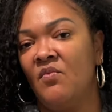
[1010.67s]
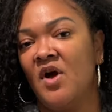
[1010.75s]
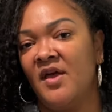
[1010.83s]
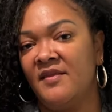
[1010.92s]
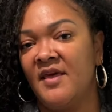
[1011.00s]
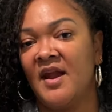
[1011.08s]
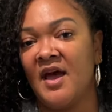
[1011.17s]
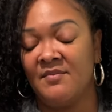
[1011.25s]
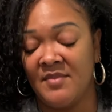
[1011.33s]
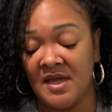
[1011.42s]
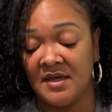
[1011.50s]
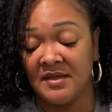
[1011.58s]
one that I
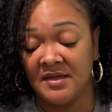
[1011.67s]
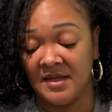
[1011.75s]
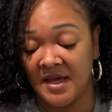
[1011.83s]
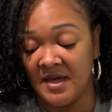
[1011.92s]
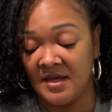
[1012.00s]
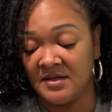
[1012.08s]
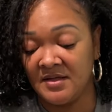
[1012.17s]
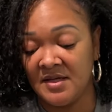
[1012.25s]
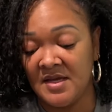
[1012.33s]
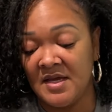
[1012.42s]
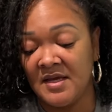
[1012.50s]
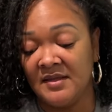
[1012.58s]
make again.
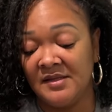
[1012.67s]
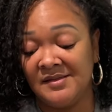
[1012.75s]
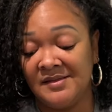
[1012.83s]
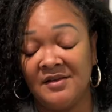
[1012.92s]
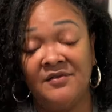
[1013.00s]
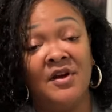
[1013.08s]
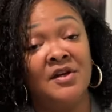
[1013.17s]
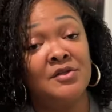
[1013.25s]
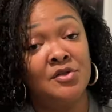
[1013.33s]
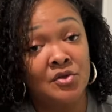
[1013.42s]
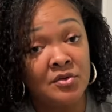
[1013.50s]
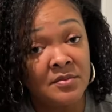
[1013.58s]
This is a very
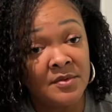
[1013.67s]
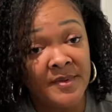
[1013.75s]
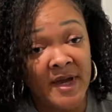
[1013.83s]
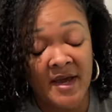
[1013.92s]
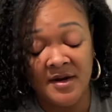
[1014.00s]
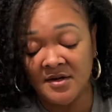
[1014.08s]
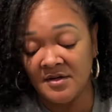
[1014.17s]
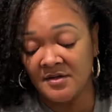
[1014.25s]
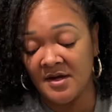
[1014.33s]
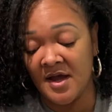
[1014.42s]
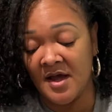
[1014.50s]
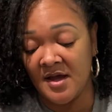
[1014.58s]
doable
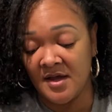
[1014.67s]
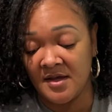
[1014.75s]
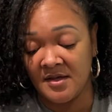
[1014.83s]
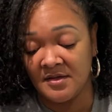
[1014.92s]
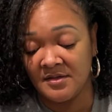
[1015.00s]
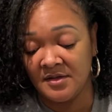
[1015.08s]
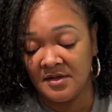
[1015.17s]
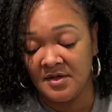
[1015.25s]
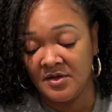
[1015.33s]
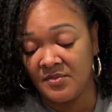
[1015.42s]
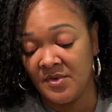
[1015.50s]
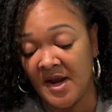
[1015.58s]
pattern. I
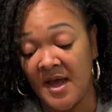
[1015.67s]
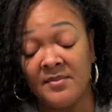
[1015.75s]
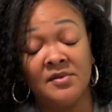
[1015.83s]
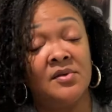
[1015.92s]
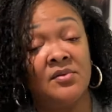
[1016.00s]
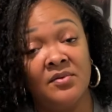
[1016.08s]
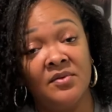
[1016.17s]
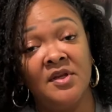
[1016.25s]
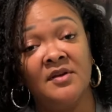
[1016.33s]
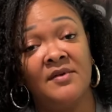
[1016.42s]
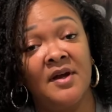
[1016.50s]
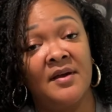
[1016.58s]
would
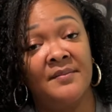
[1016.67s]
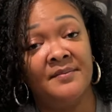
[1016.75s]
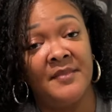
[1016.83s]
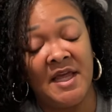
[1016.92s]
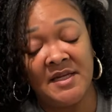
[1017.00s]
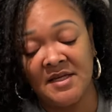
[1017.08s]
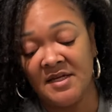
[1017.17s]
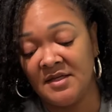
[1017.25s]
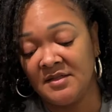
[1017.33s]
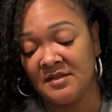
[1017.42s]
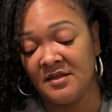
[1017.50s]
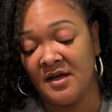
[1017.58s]
absolutely recommend
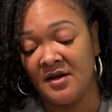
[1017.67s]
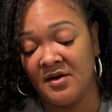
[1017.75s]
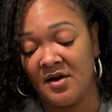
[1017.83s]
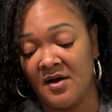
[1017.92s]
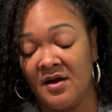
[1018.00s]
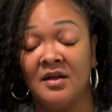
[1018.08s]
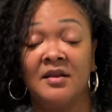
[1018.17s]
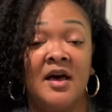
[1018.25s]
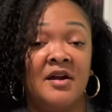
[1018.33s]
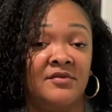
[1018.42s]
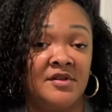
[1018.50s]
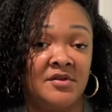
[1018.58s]
it. There are a
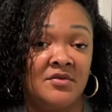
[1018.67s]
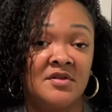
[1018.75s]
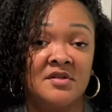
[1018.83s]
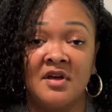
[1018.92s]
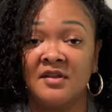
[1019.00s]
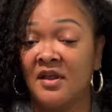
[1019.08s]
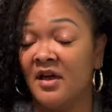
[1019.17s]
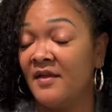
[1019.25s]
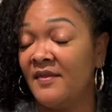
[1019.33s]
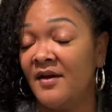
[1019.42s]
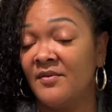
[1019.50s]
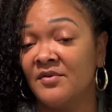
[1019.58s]
lot of resources
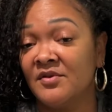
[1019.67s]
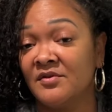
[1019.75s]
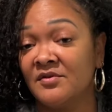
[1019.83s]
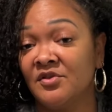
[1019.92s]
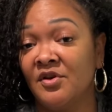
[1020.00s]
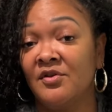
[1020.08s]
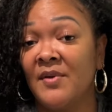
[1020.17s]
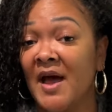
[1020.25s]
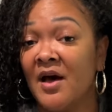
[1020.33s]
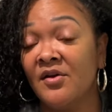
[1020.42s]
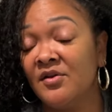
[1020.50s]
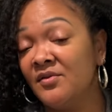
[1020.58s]
online that will show you
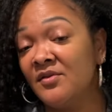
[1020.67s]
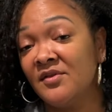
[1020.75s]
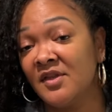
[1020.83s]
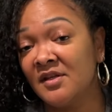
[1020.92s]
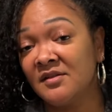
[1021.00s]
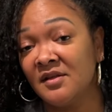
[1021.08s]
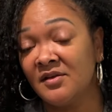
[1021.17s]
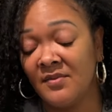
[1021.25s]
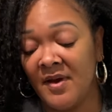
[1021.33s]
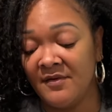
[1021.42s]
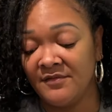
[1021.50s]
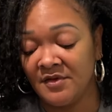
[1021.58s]
how to do the things that you
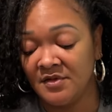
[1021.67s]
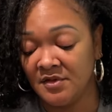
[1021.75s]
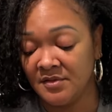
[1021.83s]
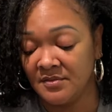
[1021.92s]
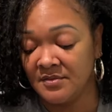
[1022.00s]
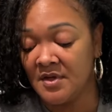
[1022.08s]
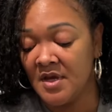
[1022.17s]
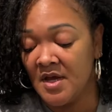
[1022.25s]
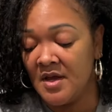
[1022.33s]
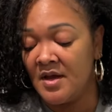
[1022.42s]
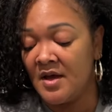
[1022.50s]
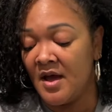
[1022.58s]
have to do.
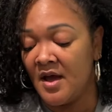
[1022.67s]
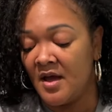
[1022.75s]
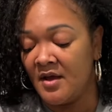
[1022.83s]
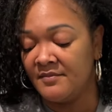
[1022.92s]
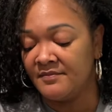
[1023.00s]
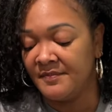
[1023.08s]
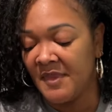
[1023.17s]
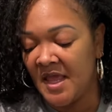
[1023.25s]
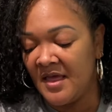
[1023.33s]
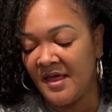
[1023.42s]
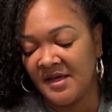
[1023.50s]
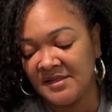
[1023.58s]

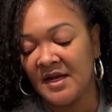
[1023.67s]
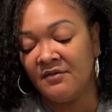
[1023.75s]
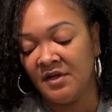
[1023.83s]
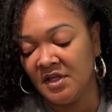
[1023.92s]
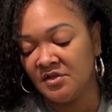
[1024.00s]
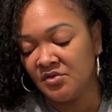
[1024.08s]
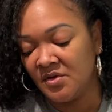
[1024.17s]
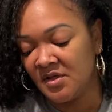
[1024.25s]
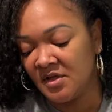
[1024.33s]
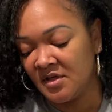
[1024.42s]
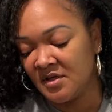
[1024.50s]
Like I said, I really enjoyed